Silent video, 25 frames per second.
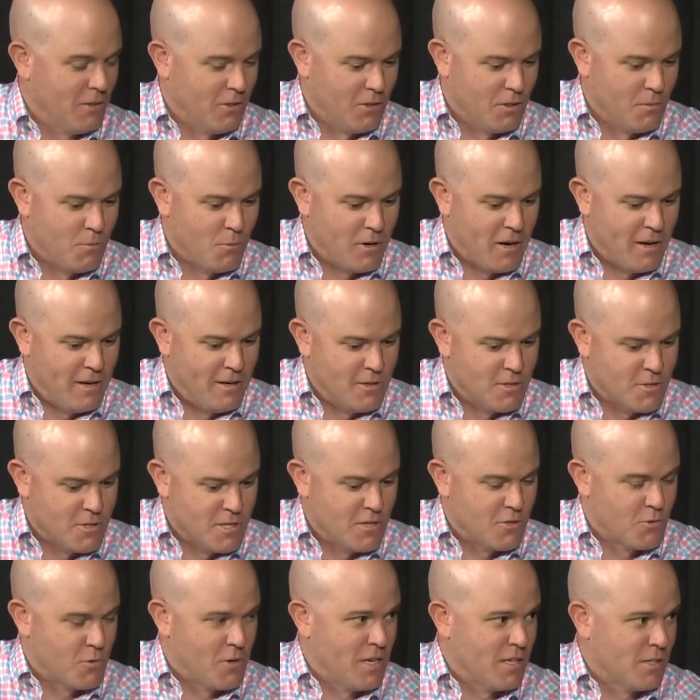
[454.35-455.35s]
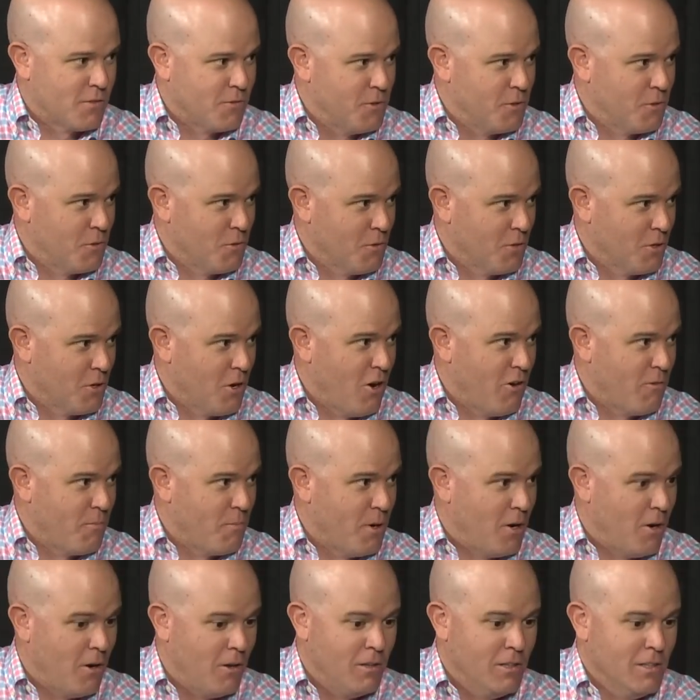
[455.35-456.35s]
a little more energy transferred through the golf
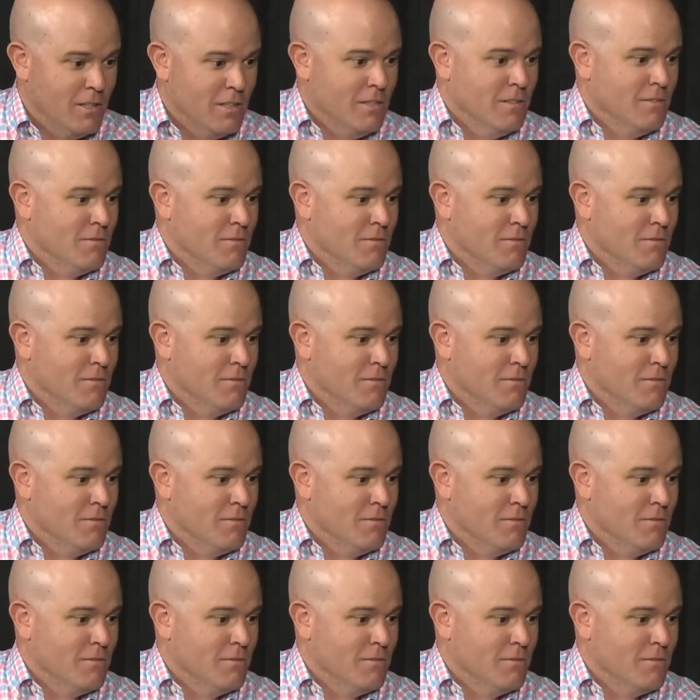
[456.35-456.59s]
ball,